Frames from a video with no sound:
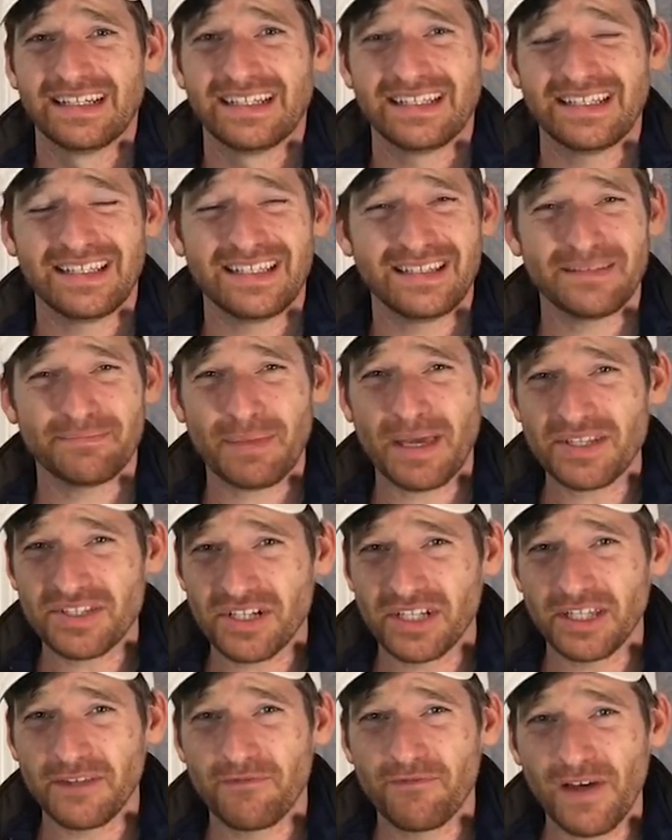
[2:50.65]
He
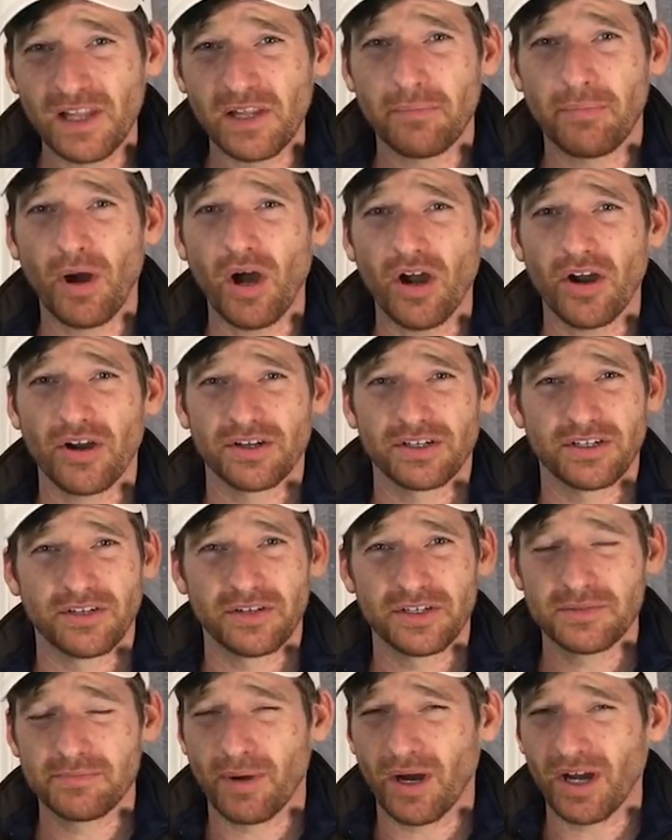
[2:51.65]
basically fell apart. You
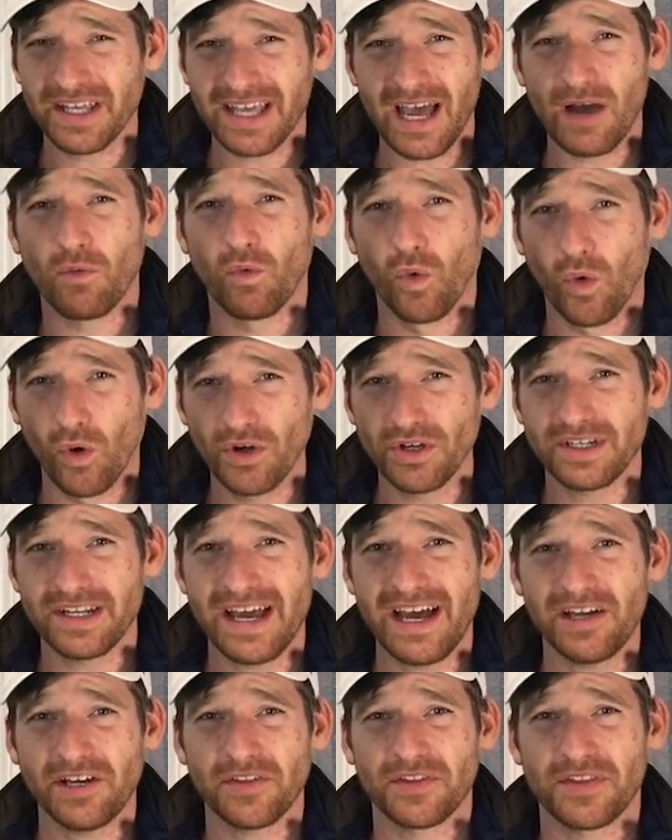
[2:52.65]
know, his body got worn
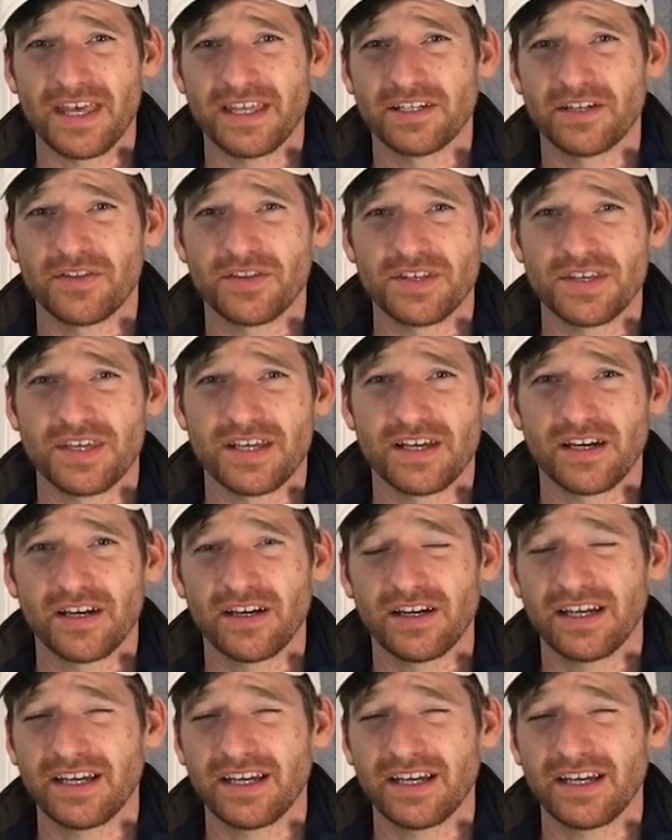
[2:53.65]
down at the end of the year.